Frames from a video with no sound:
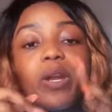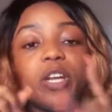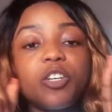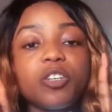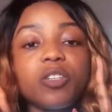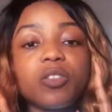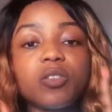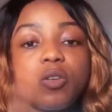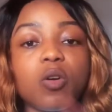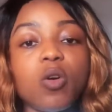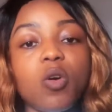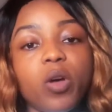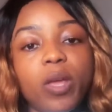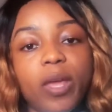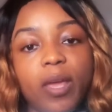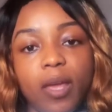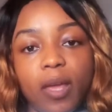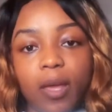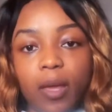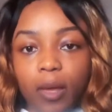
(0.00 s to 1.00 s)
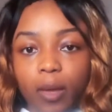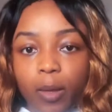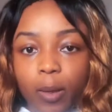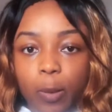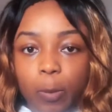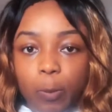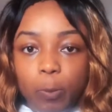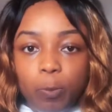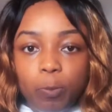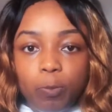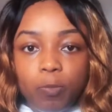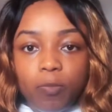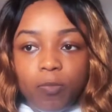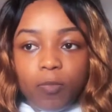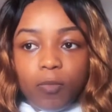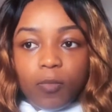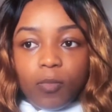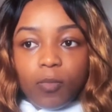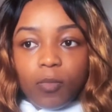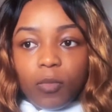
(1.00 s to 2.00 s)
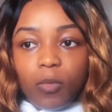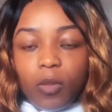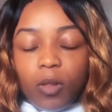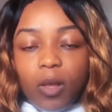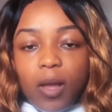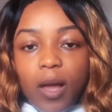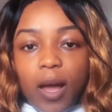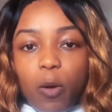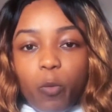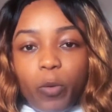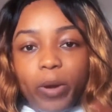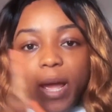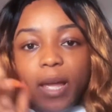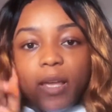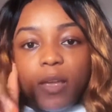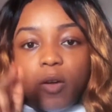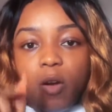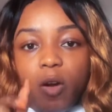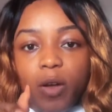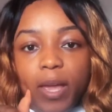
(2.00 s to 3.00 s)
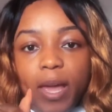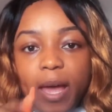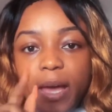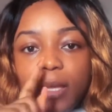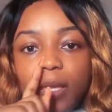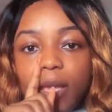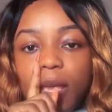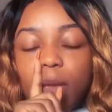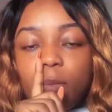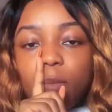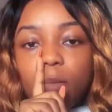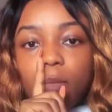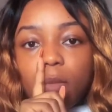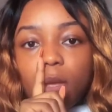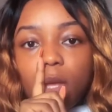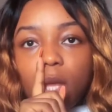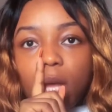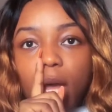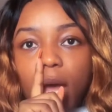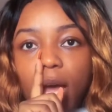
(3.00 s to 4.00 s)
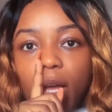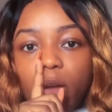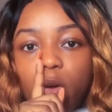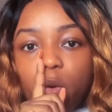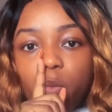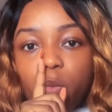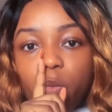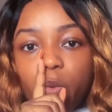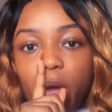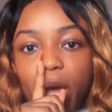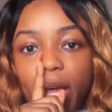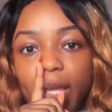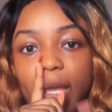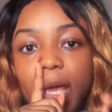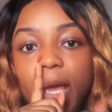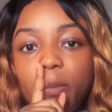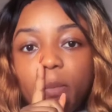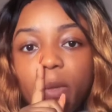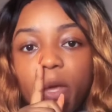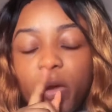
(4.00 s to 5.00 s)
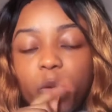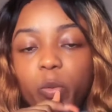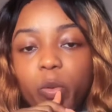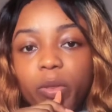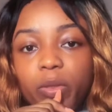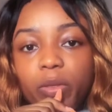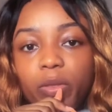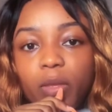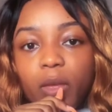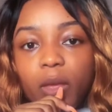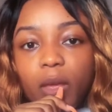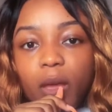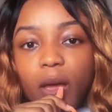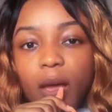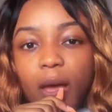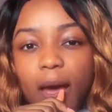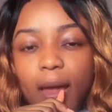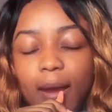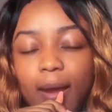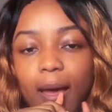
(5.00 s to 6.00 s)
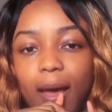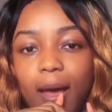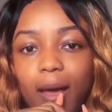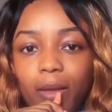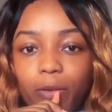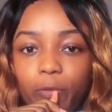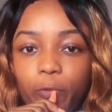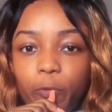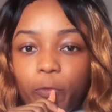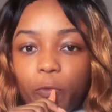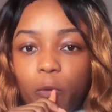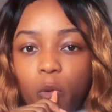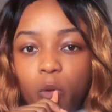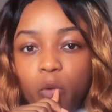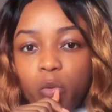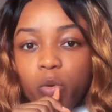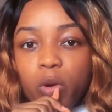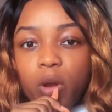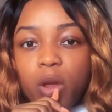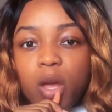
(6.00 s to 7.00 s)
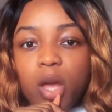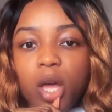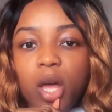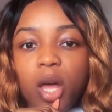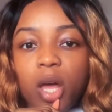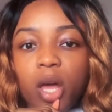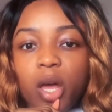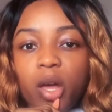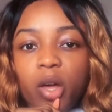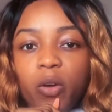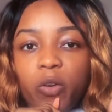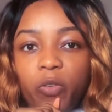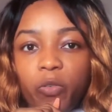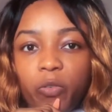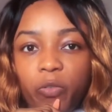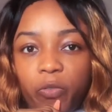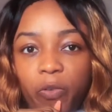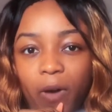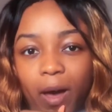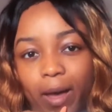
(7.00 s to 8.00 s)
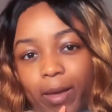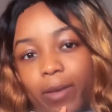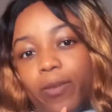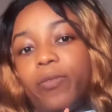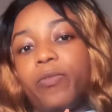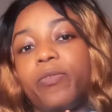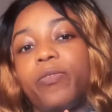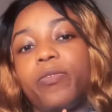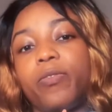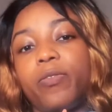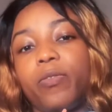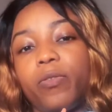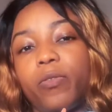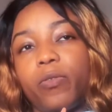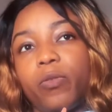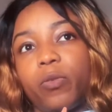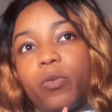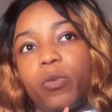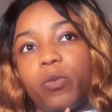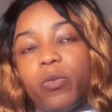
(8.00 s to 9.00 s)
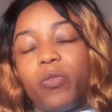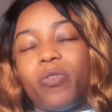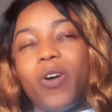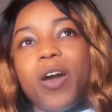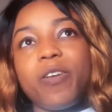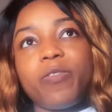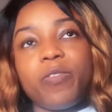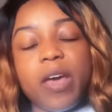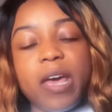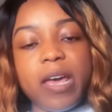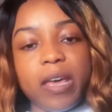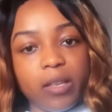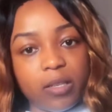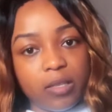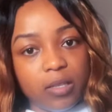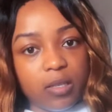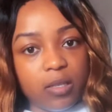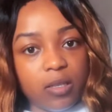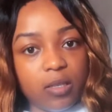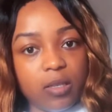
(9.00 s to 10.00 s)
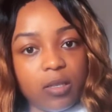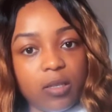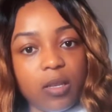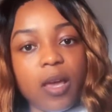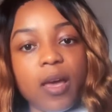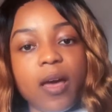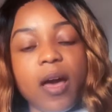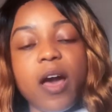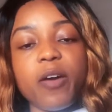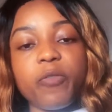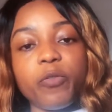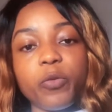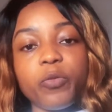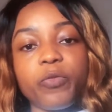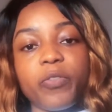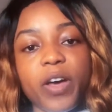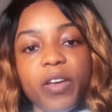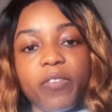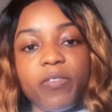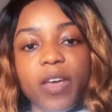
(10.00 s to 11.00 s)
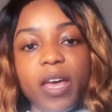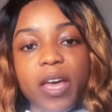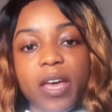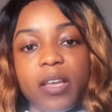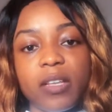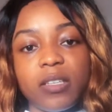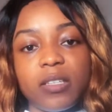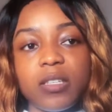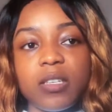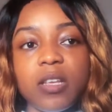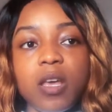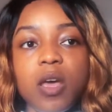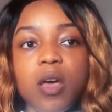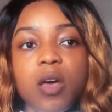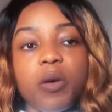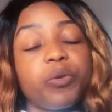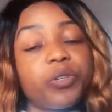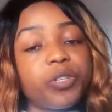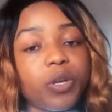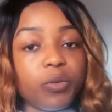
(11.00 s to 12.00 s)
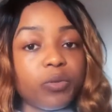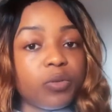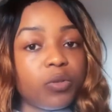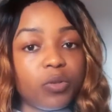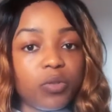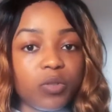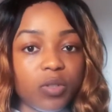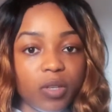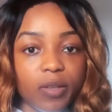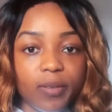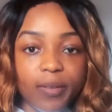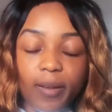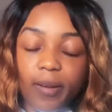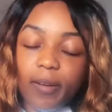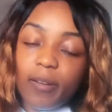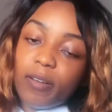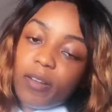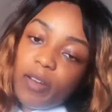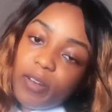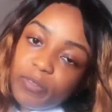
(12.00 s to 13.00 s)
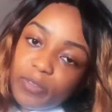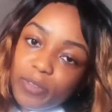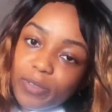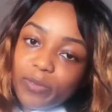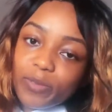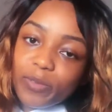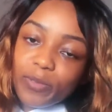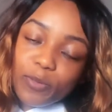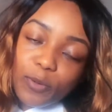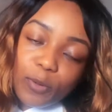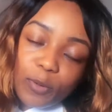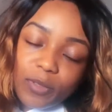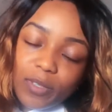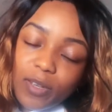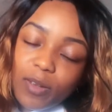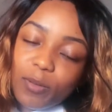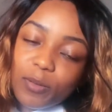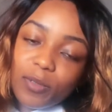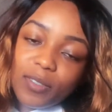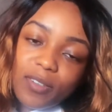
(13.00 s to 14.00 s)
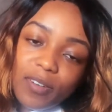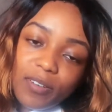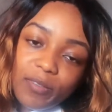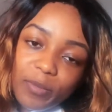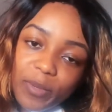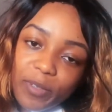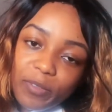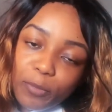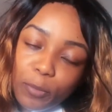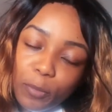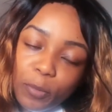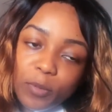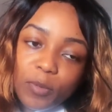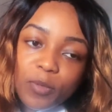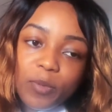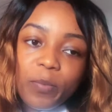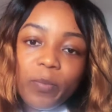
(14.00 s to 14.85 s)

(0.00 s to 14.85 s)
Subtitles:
just got here, I came here with an iPhone 5S. Yeah, iPhone 5S, which I was using and I loved. Of course, I always love my phones.